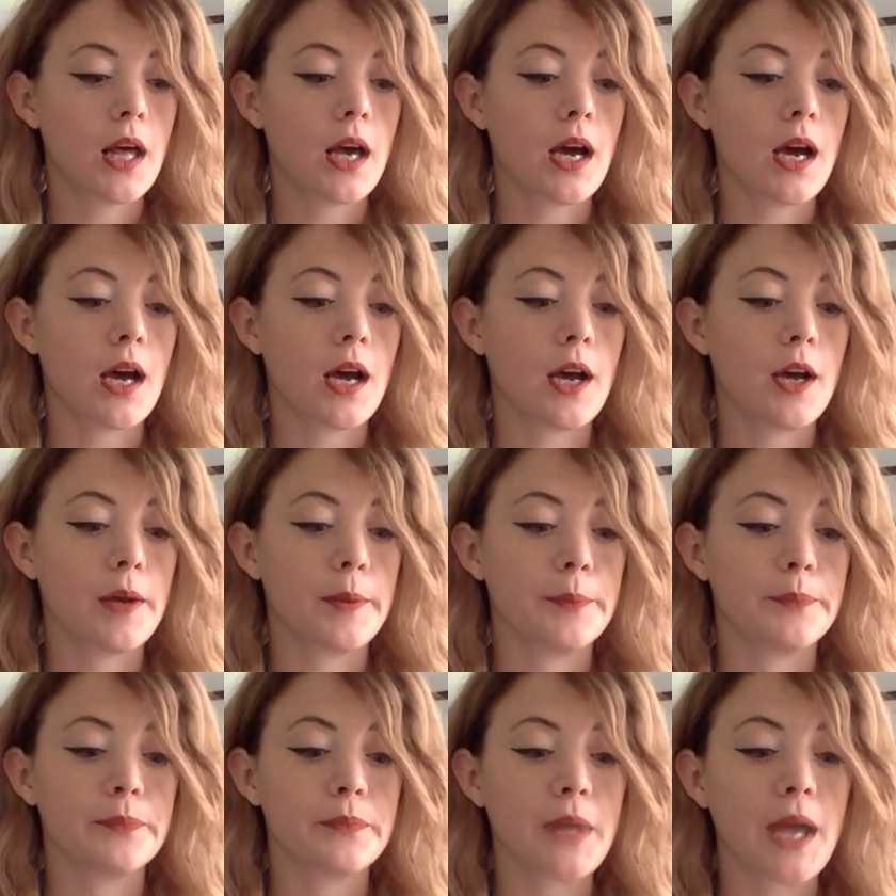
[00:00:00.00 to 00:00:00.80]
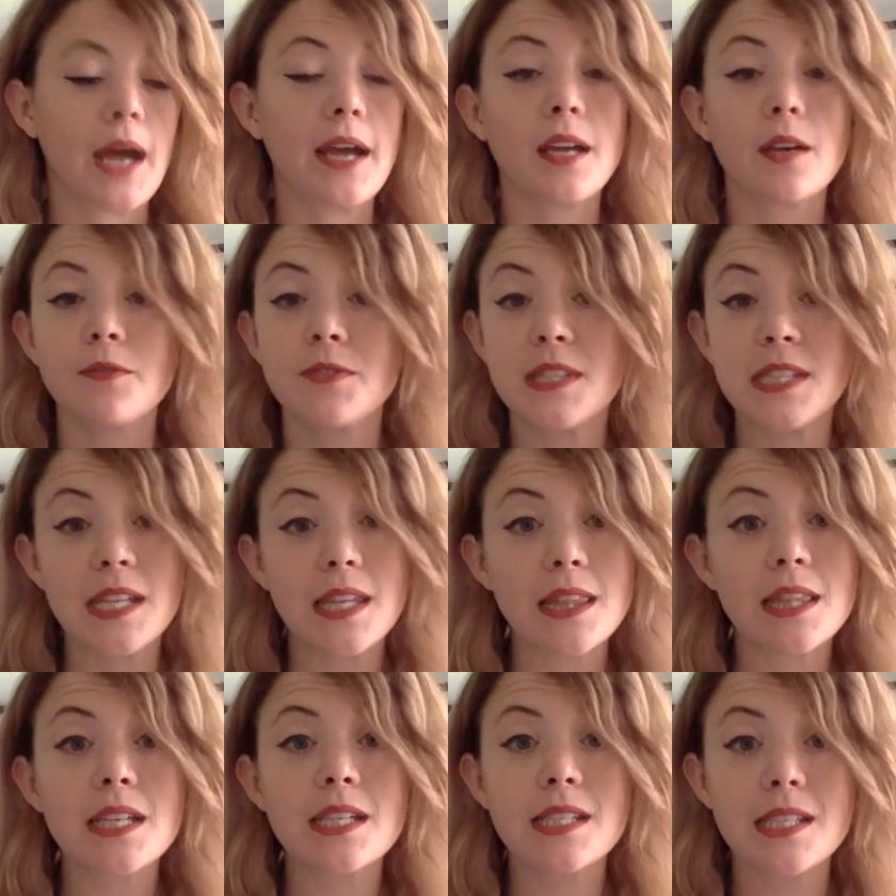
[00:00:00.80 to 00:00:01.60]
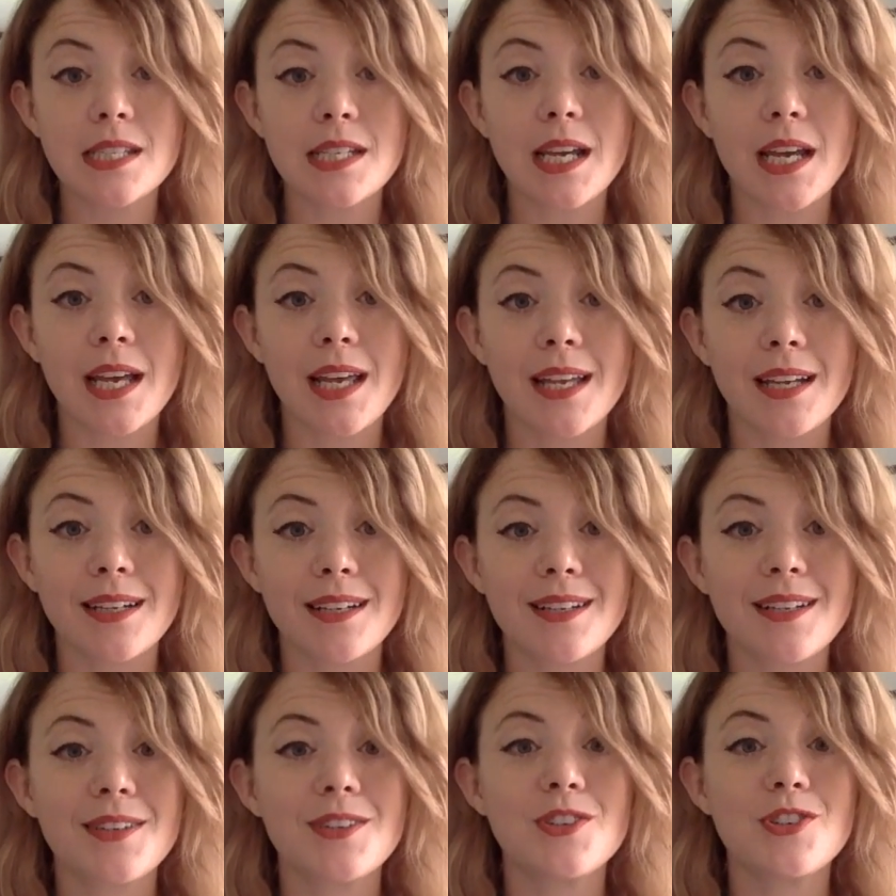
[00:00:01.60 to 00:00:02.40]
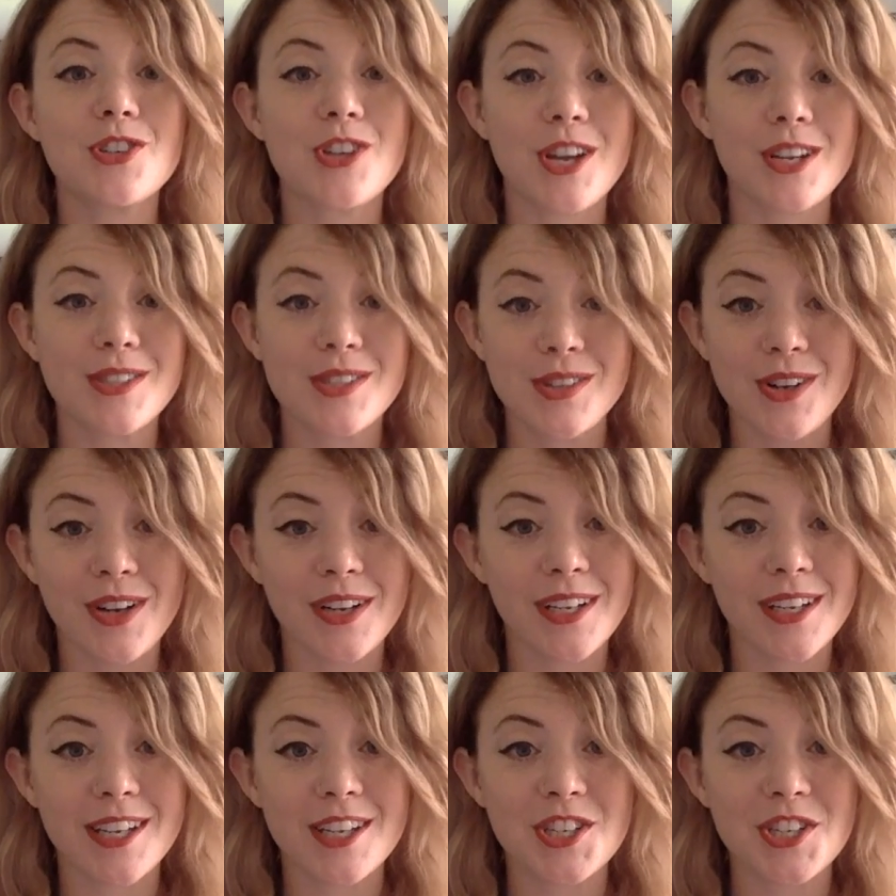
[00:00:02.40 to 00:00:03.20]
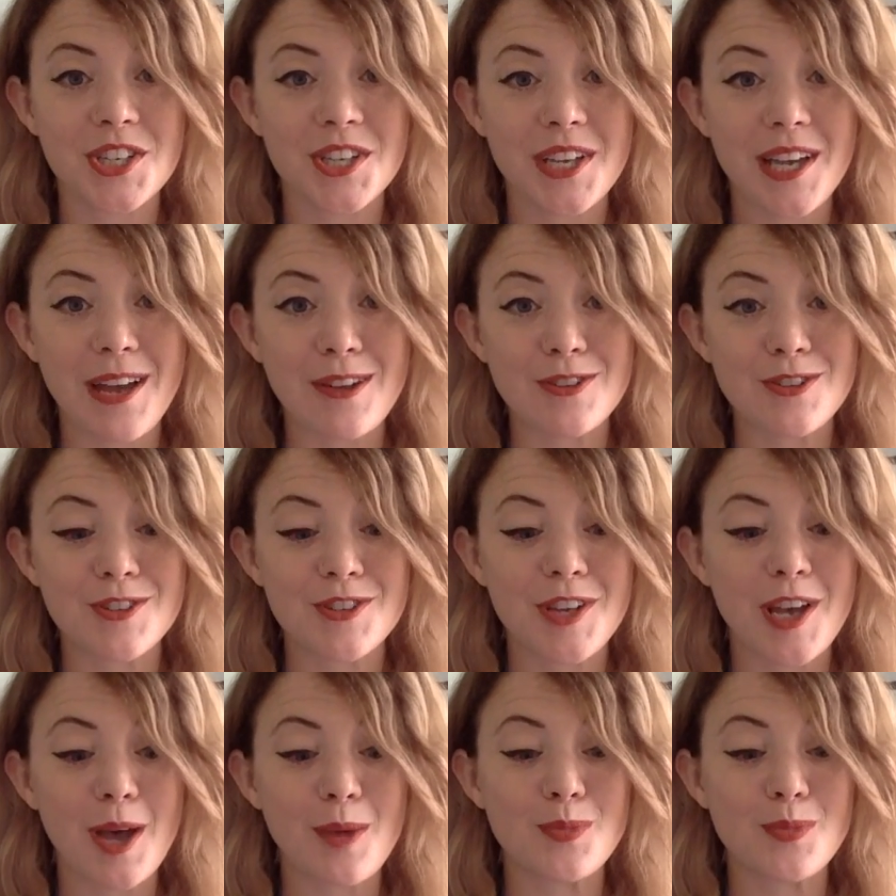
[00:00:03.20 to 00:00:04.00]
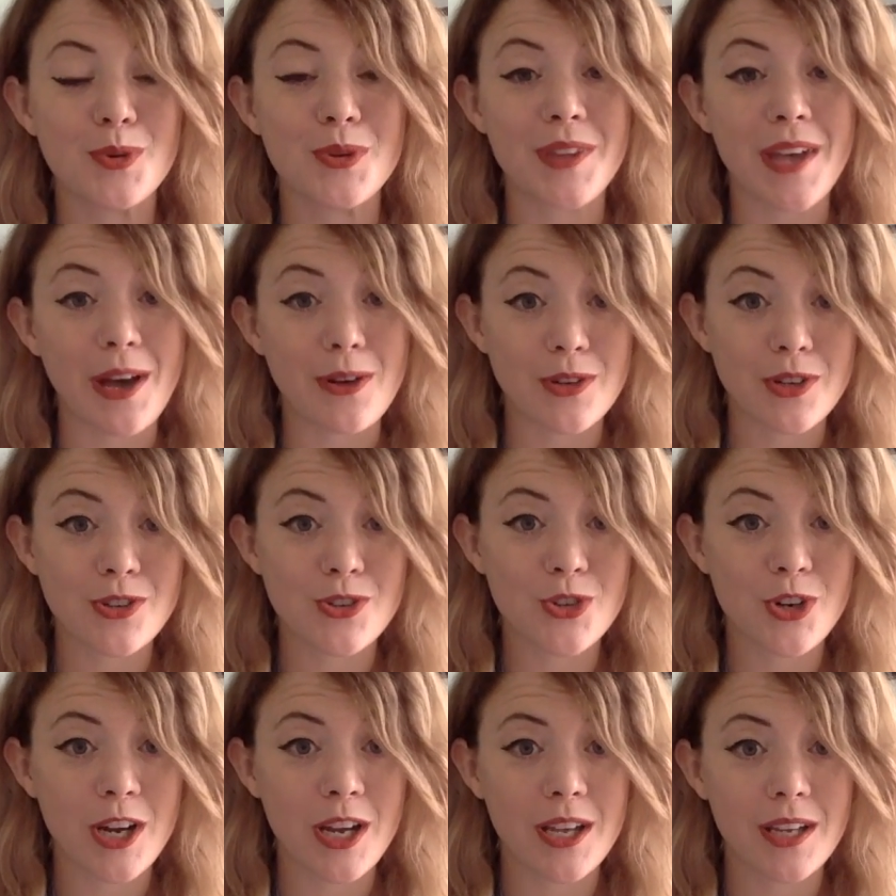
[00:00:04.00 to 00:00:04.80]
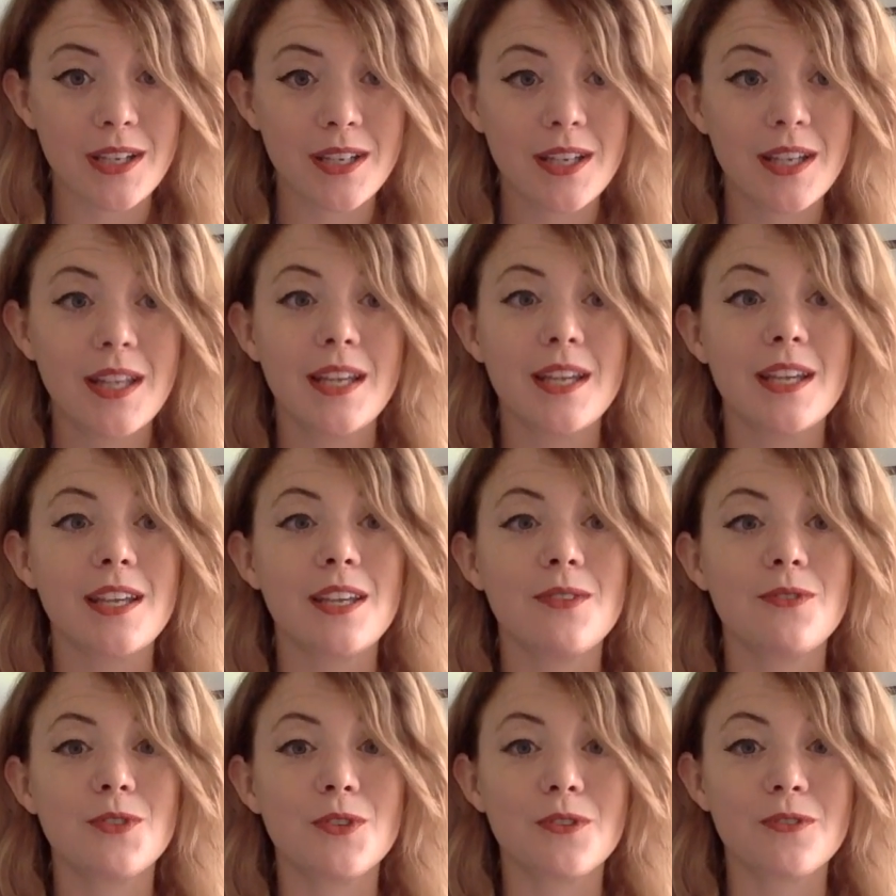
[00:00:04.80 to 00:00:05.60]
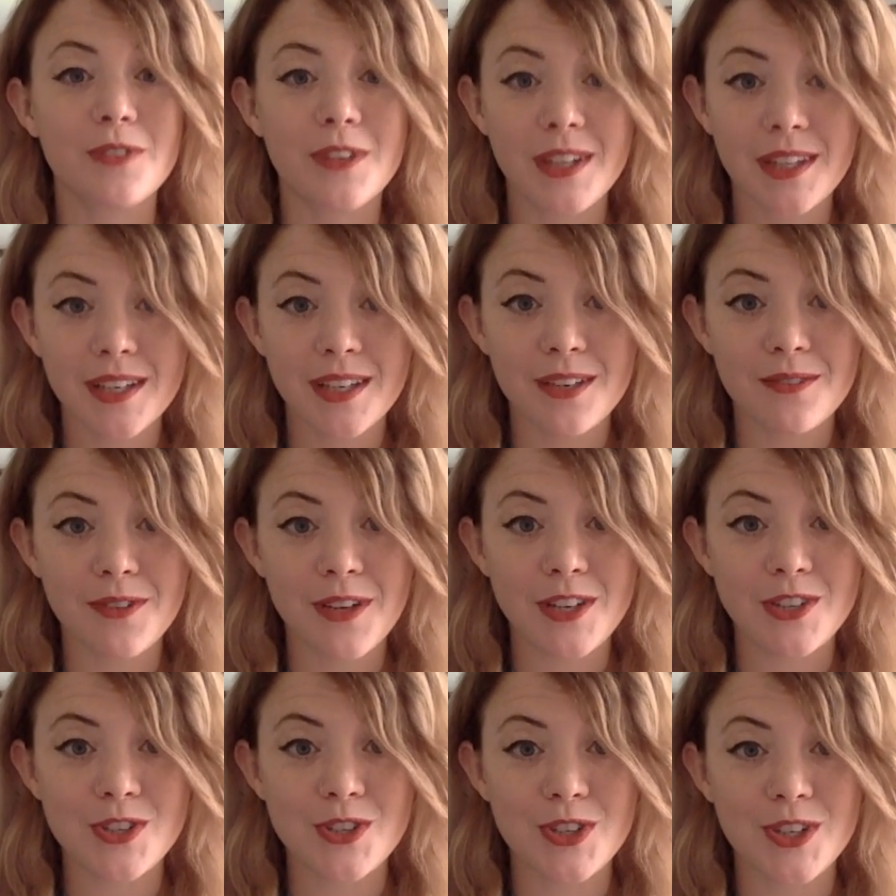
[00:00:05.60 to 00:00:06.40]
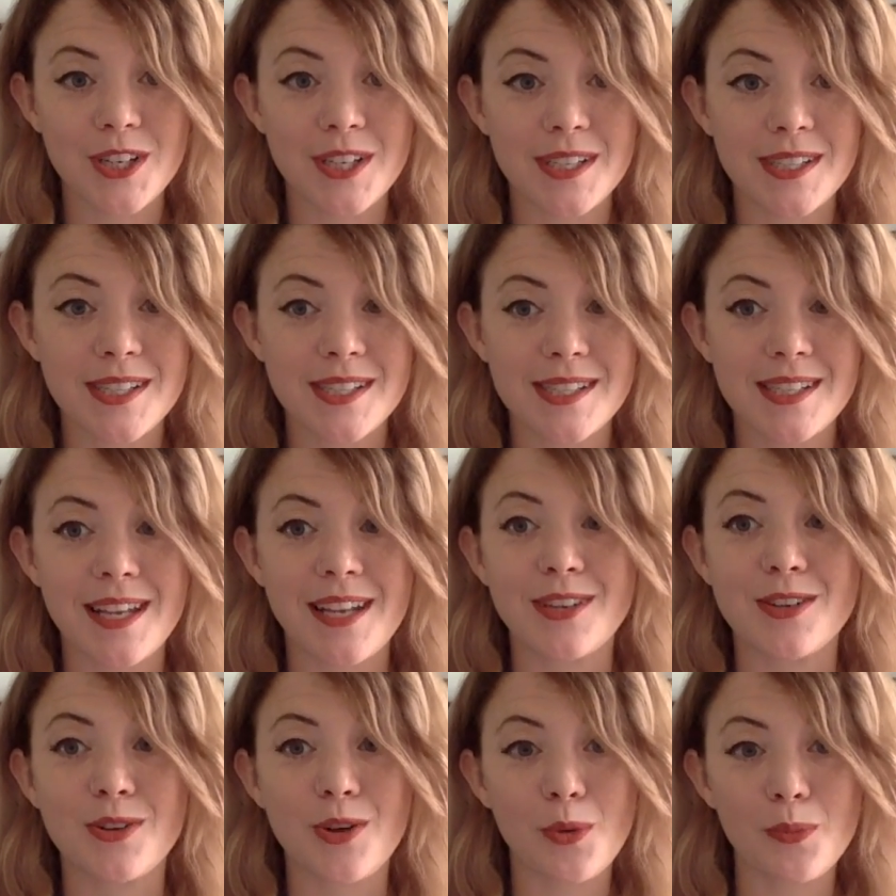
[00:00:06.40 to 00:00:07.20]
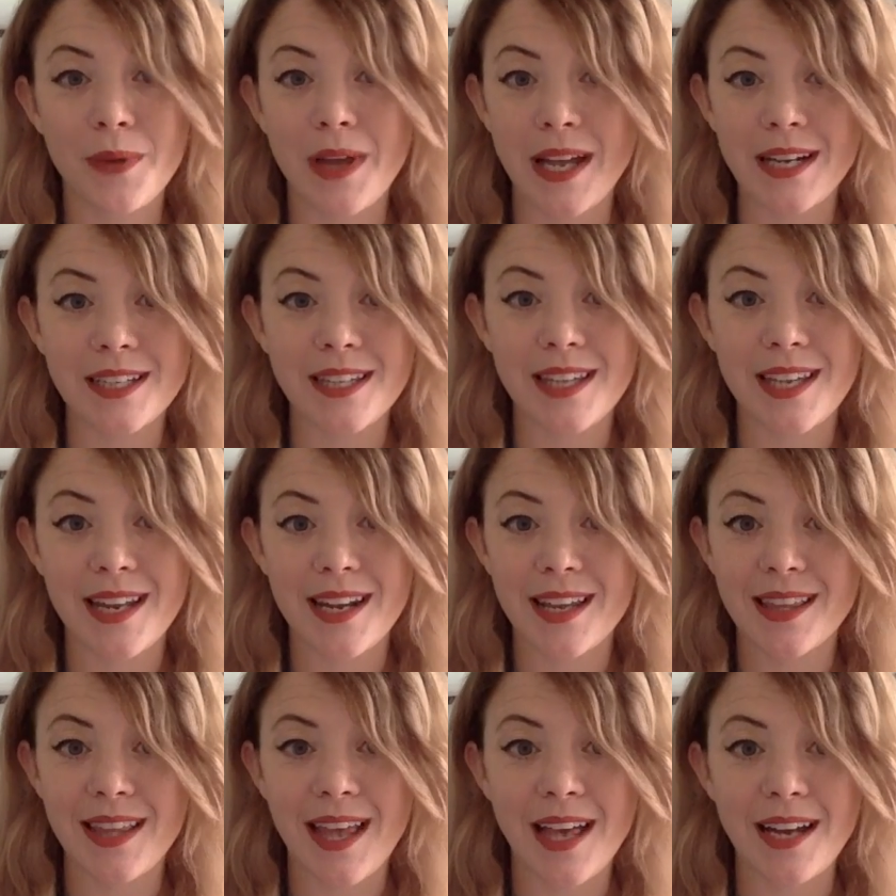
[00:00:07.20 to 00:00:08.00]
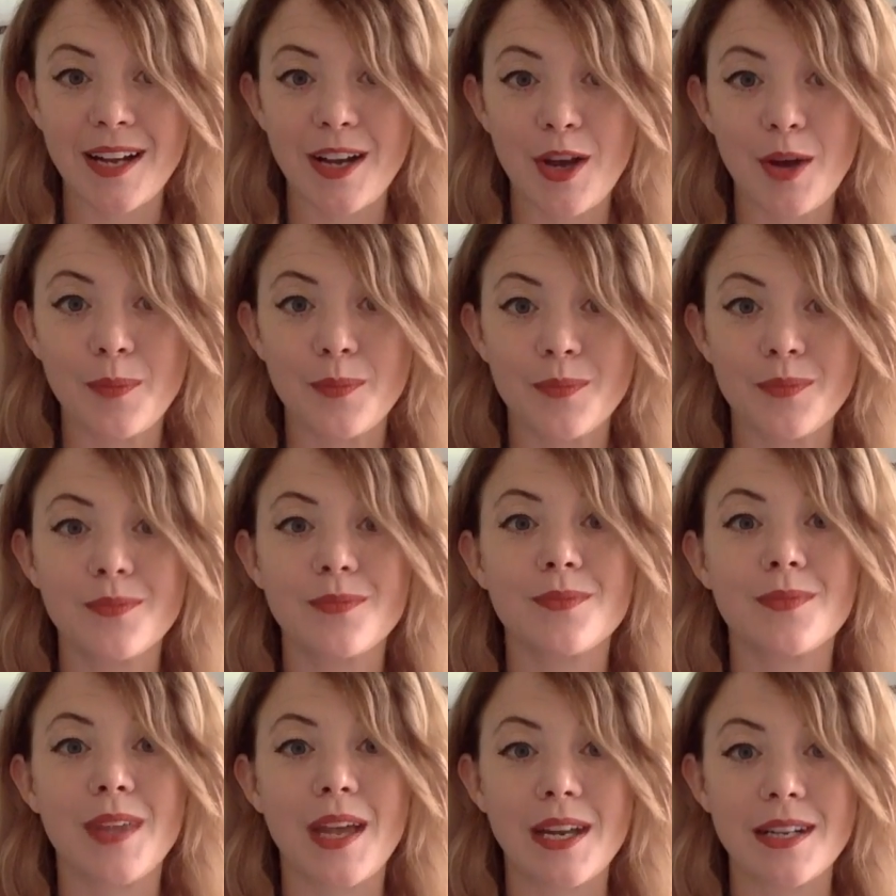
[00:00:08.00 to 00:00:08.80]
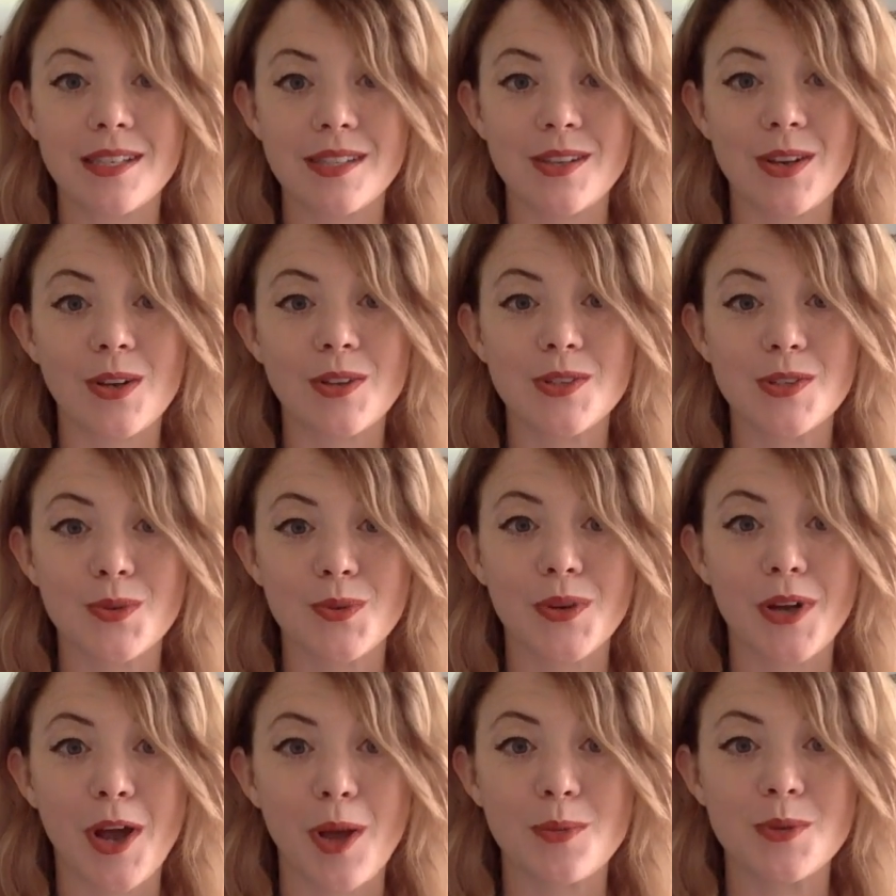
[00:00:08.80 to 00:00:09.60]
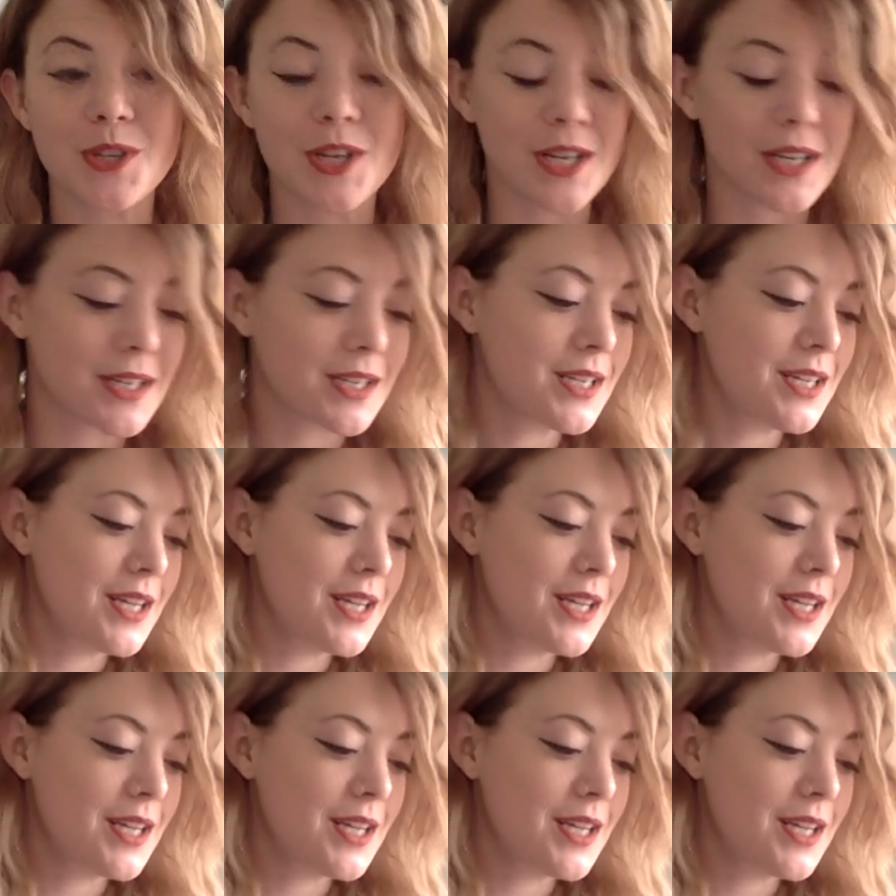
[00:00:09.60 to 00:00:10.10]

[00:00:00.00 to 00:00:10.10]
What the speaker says: I have seen this done just on a kitchen countertop without a tray. If you're feeling adventurous and you don't mind cleaning that up, that is also an option.